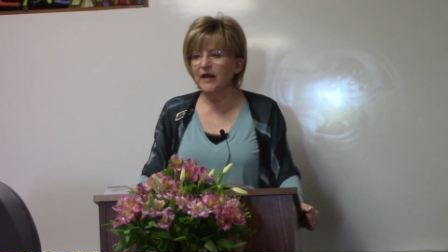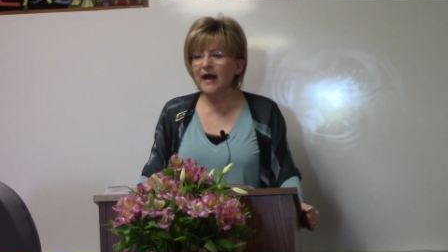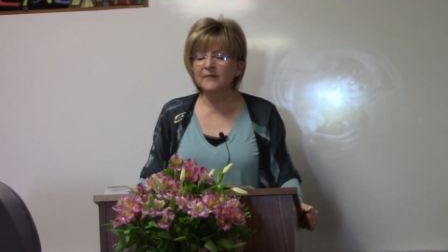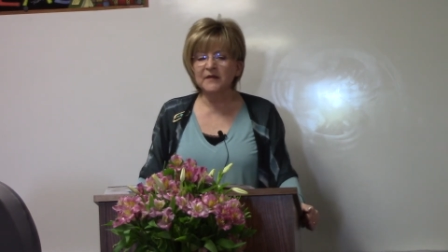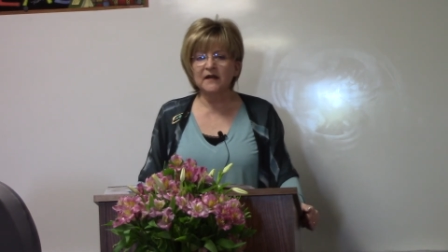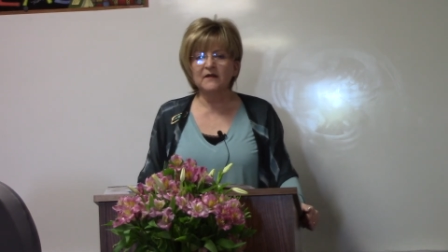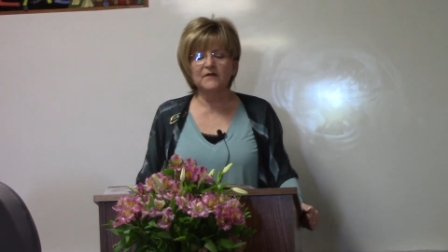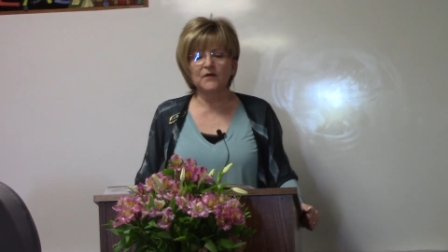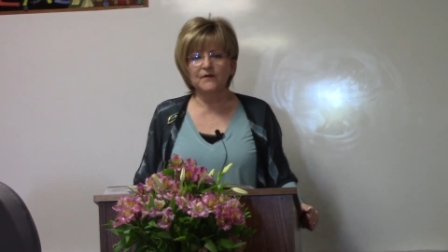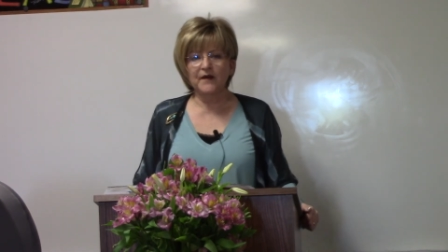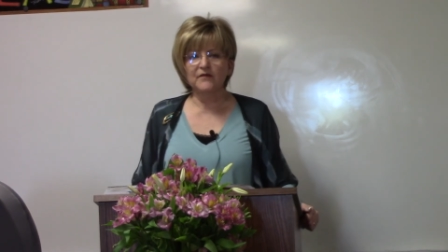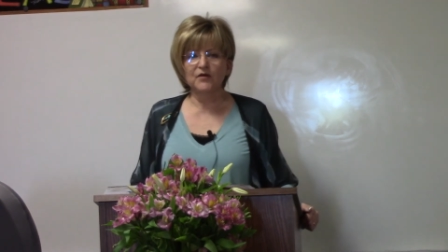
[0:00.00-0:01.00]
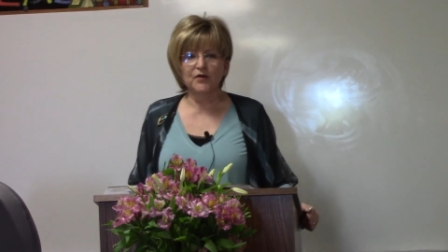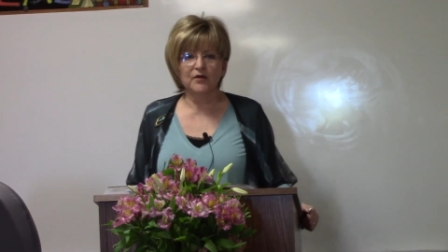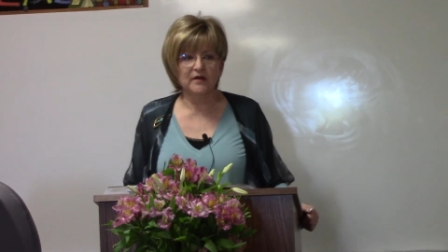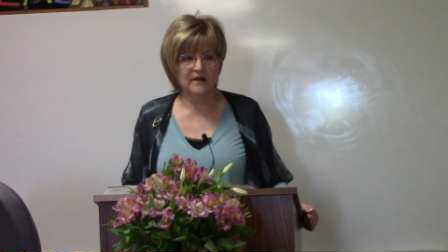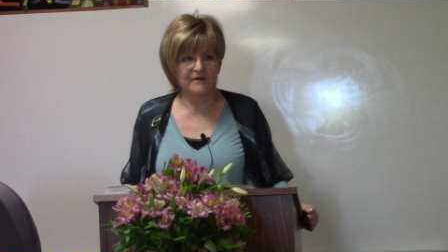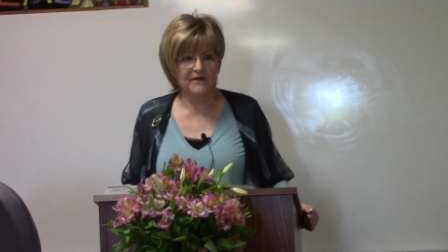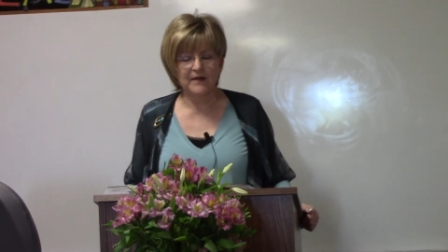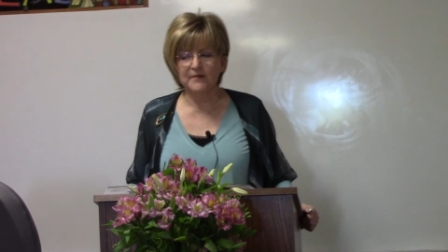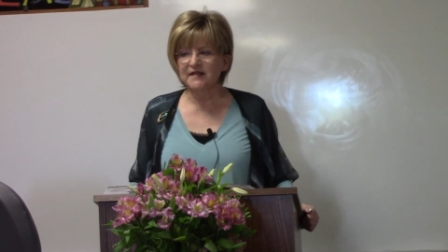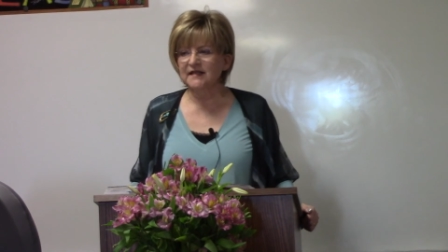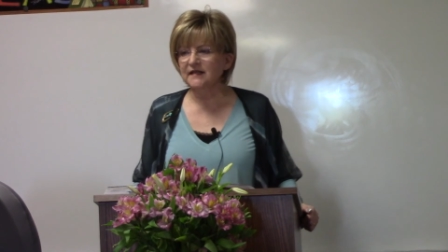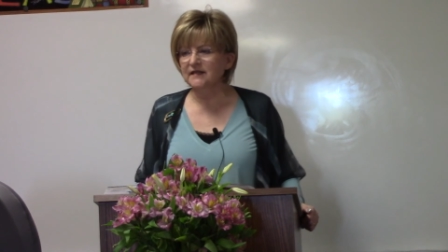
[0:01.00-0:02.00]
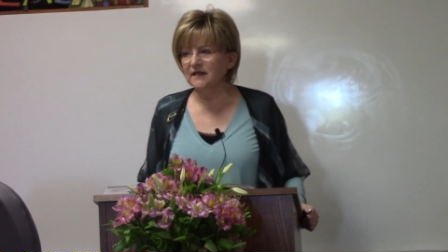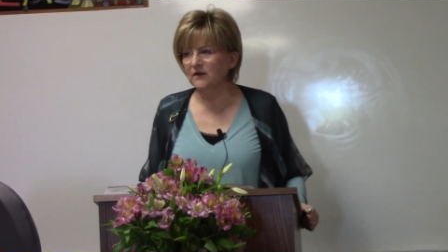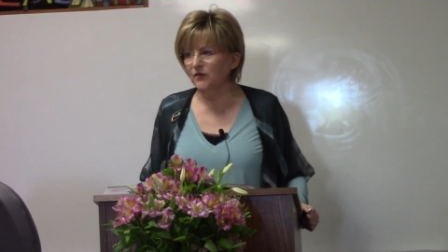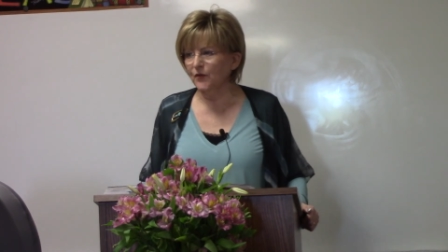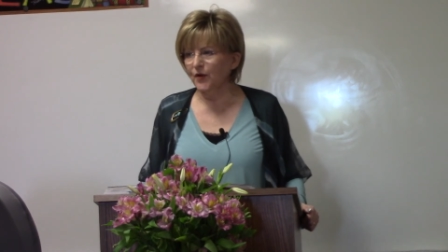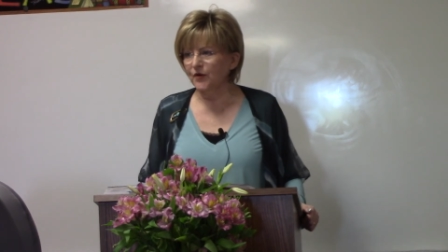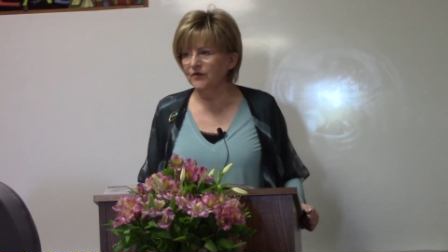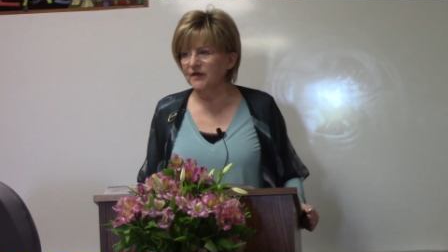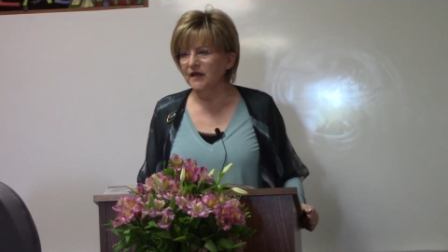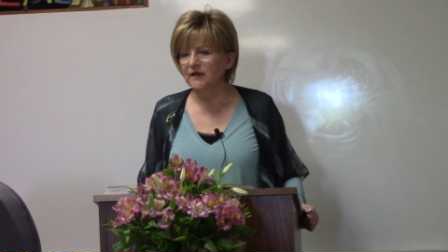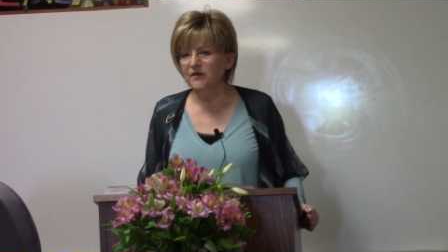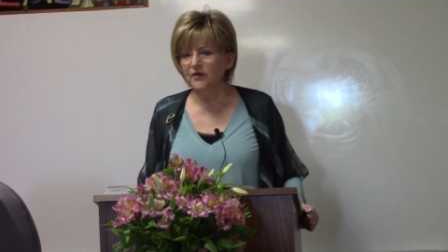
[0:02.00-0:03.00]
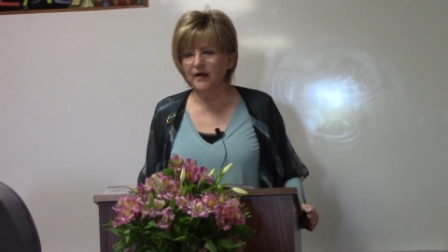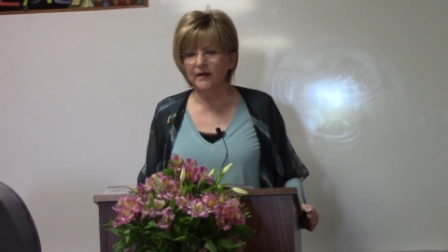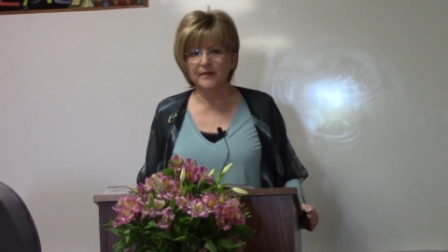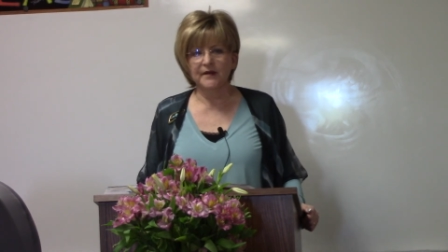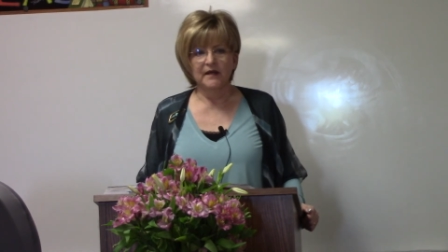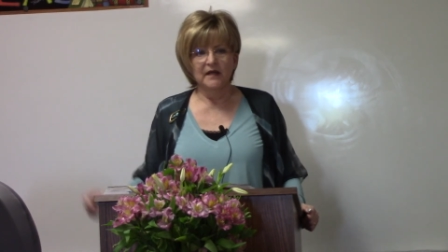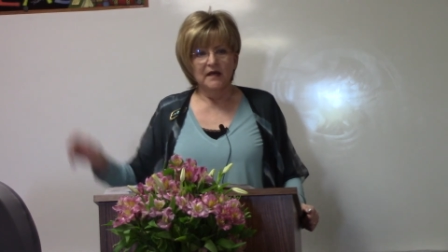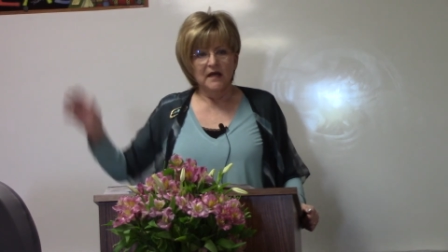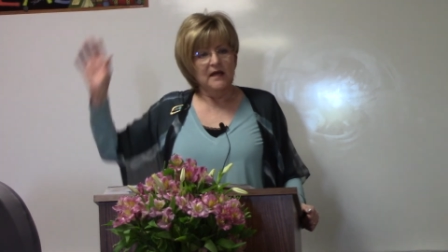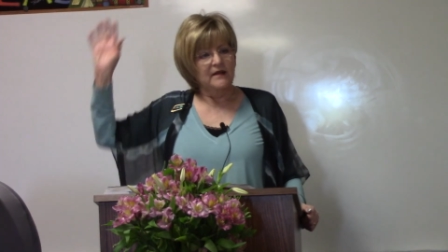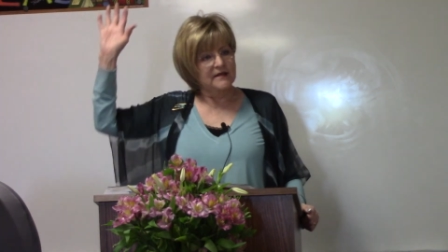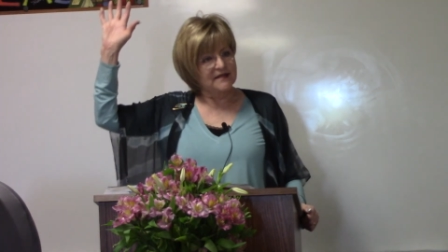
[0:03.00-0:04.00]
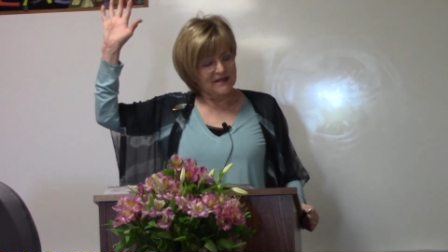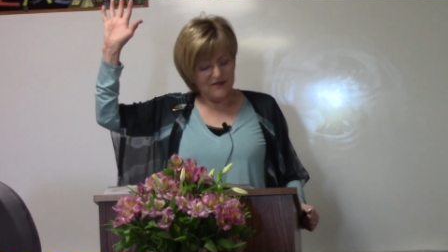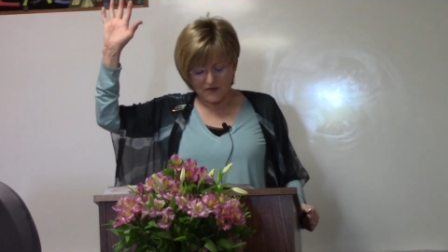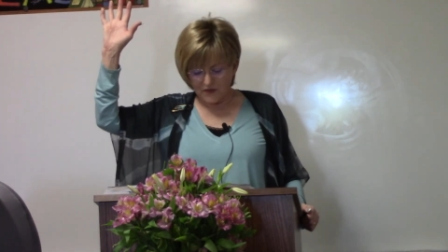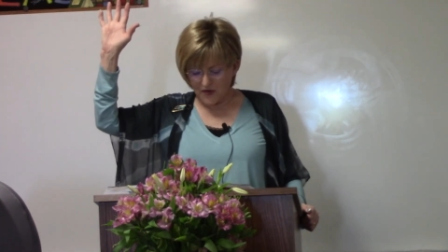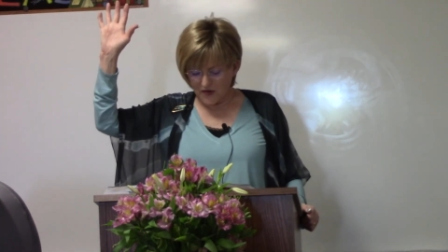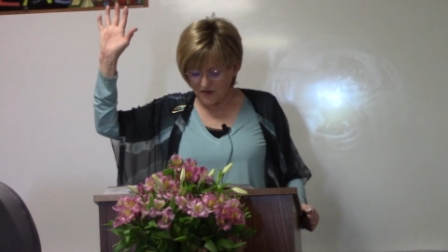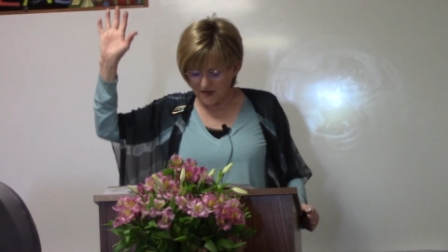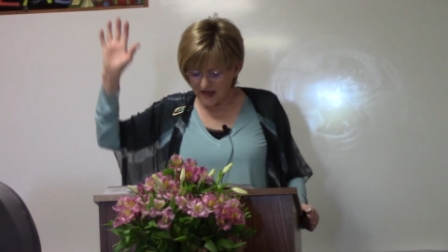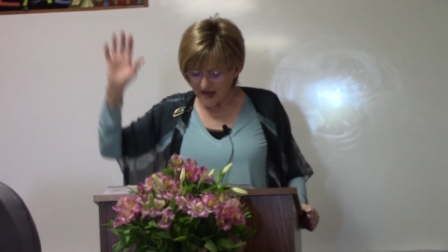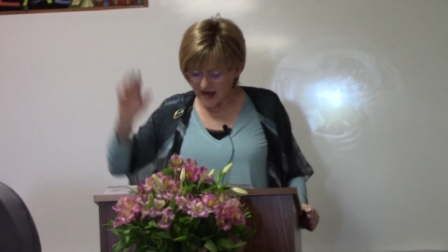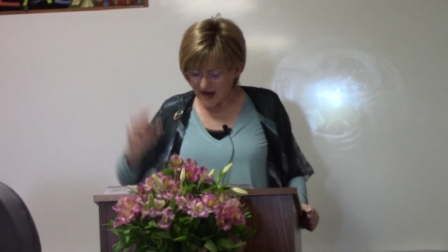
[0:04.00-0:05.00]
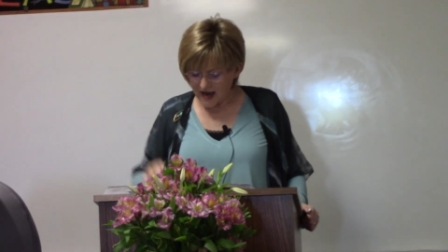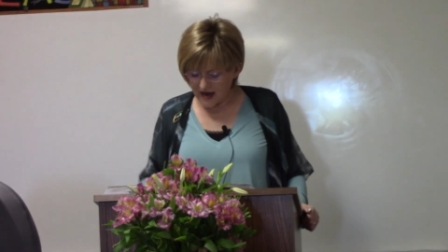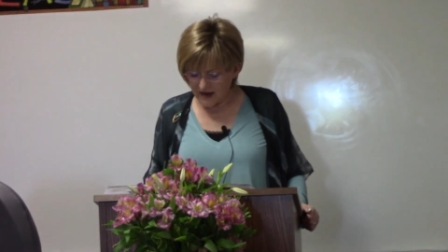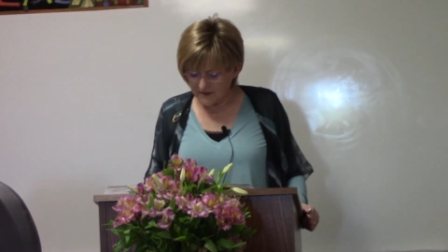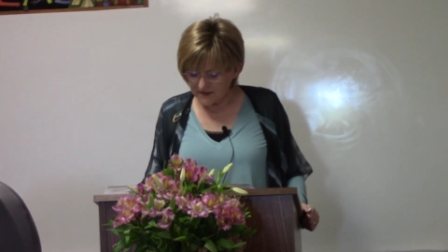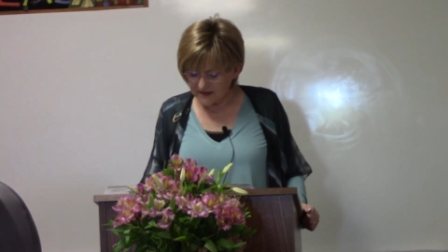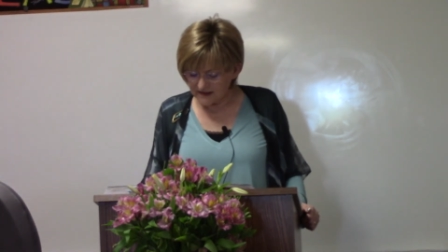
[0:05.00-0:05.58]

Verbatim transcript: How many of you have ever heard of the famous Silk Road in Europe? the Silk Road. Um,